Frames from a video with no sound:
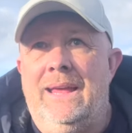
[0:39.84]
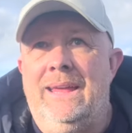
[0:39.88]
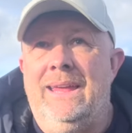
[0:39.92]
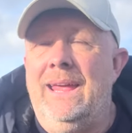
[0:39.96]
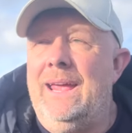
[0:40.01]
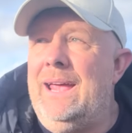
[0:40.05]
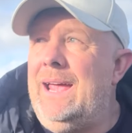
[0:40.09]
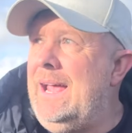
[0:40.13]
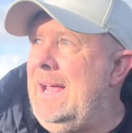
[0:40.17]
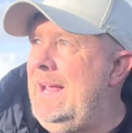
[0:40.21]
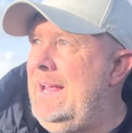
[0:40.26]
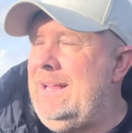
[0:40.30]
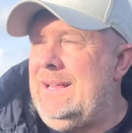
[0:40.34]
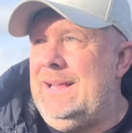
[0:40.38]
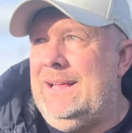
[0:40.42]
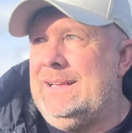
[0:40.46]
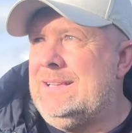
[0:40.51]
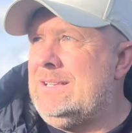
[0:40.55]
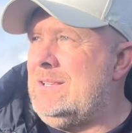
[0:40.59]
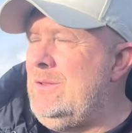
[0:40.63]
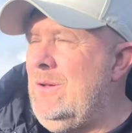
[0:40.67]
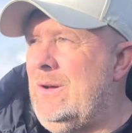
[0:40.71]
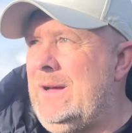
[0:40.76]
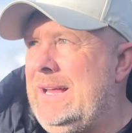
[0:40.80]
Yeah,
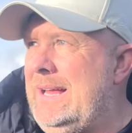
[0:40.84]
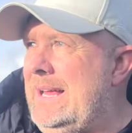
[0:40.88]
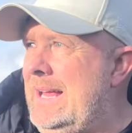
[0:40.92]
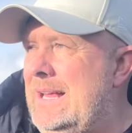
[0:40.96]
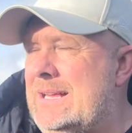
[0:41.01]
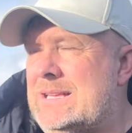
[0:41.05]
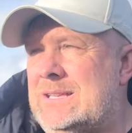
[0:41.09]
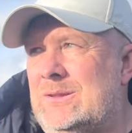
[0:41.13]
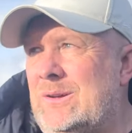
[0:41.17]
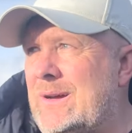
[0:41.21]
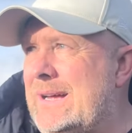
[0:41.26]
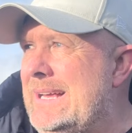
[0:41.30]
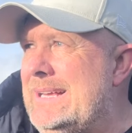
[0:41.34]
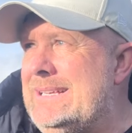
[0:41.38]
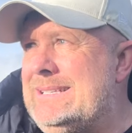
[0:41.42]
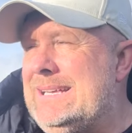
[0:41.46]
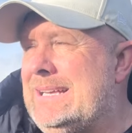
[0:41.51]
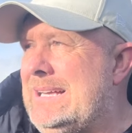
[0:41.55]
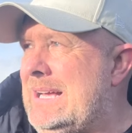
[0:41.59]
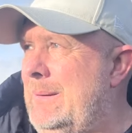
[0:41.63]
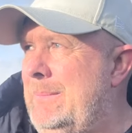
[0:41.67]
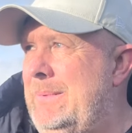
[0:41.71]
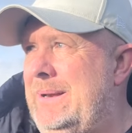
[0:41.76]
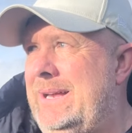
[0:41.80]
it's not
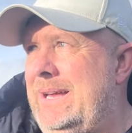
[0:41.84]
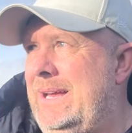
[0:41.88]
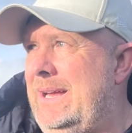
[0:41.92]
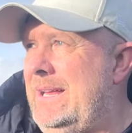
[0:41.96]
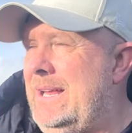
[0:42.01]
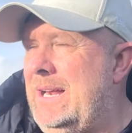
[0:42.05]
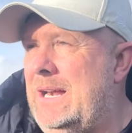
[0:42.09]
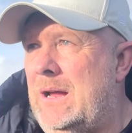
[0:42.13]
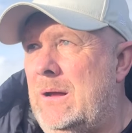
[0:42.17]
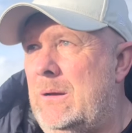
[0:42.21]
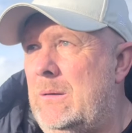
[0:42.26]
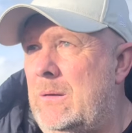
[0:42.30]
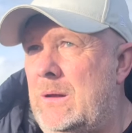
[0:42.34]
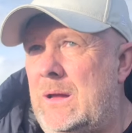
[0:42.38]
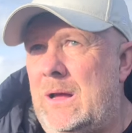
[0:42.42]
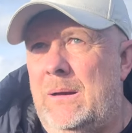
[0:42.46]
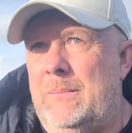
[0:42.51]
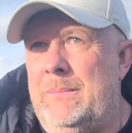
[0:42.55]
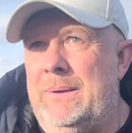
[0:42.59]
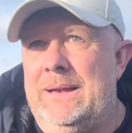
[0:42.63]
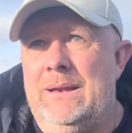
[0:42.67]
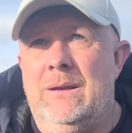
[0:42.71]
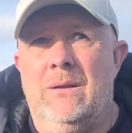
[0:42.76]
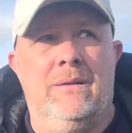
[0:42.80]
easy coming here, you know.
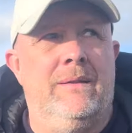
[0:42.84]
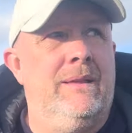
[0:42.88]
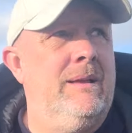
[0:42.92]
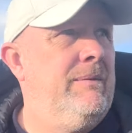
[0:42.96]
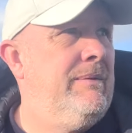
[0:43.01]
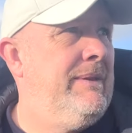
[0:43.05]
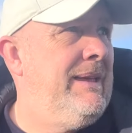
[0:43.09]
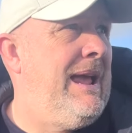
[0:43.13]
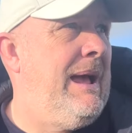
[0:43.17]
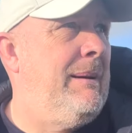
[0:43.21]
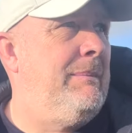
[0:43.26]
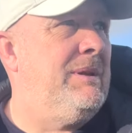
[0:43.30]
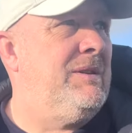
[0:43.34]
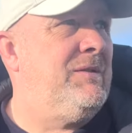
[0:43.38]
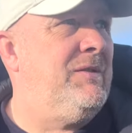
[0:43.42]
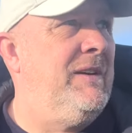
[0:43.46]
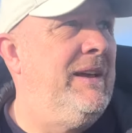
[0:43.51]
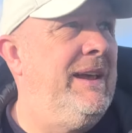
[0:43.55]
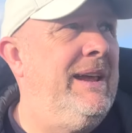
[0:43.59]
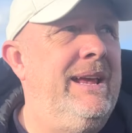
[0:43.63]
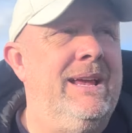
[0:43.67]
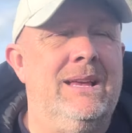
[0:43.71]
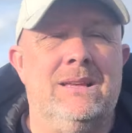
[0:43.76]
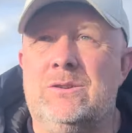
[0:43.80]
I mean, look, the
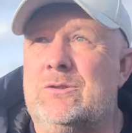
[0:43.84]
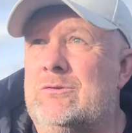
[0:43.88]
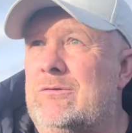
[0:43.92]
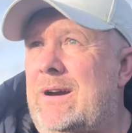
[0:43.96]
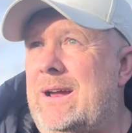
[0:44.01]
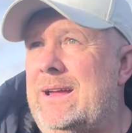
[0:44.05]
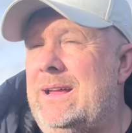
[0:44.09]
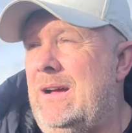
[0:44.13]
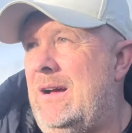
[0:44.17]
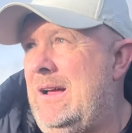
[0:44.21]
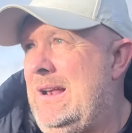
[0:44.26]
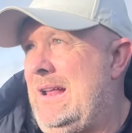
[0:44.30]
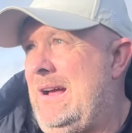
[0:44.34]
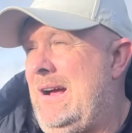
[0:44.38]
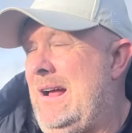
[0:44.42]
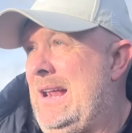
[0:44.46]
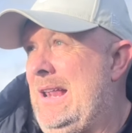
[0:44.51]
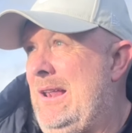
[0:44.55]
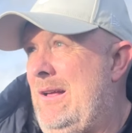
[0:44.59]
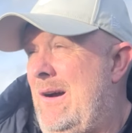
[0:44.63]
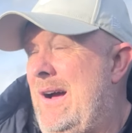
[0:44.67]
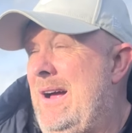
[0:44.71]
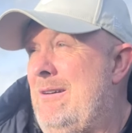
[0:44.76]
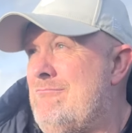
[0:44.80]
atmosphere here is great.
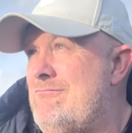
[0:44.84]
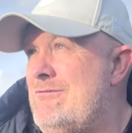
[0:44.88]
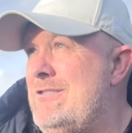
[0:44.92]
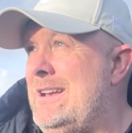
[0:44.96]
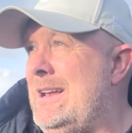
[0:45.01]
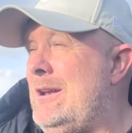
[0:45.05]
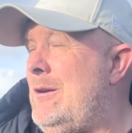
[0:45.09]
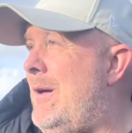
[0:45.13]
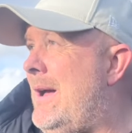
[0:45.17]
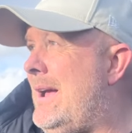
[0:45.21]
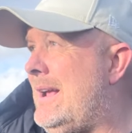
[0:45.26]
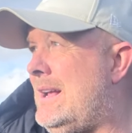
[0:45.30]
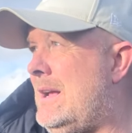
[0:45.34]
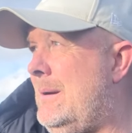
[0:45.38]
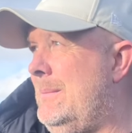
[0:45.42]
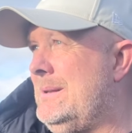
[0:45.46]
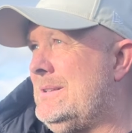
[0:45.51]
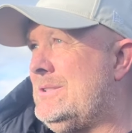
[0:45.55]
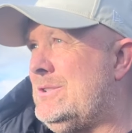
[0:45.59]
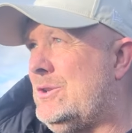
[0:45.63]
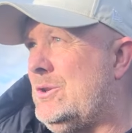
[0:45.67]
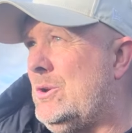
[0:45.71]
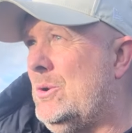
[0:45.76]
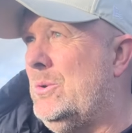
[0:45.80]
I really like
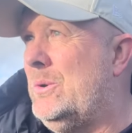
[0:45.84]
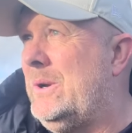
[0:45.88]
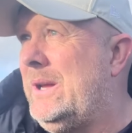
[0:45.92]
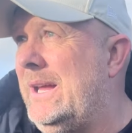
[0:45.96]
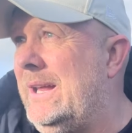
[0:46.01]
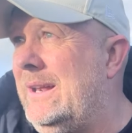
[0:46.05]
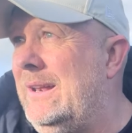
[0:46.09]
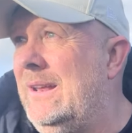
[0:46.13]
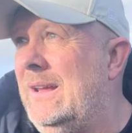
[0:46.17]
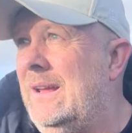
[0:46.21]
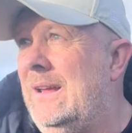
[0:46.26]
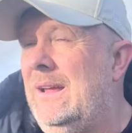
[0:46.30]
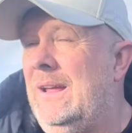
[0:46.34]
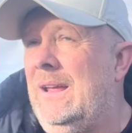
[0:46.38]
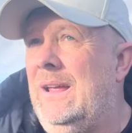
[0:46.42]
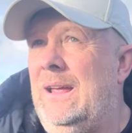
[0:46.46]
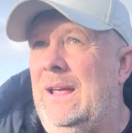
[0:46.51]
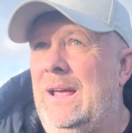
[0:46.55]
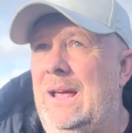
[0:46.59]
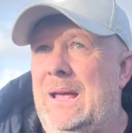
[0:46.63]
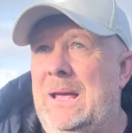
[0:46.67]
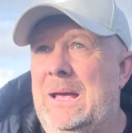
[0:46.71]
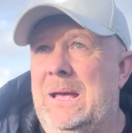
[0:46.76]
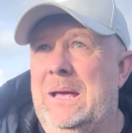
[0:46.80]
coming to Dorking.
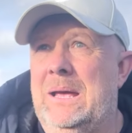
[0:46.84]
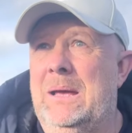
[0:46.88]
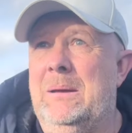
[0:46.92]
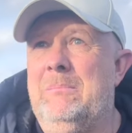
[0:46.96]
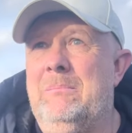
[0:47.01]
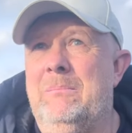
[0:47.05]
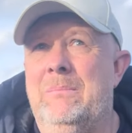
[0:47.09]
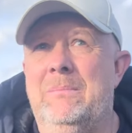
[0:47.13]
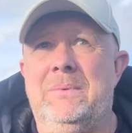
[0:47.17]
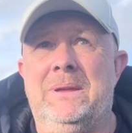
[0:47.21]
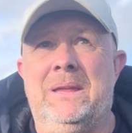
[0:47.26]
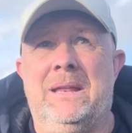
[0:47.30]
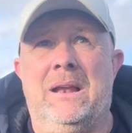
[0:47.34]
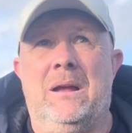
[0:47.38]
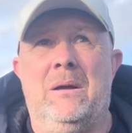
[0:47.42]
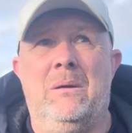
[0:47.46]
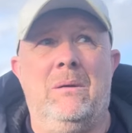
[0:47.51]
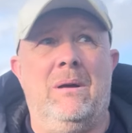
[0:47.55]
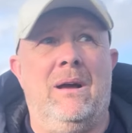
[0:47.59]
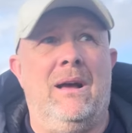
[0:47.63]
You know,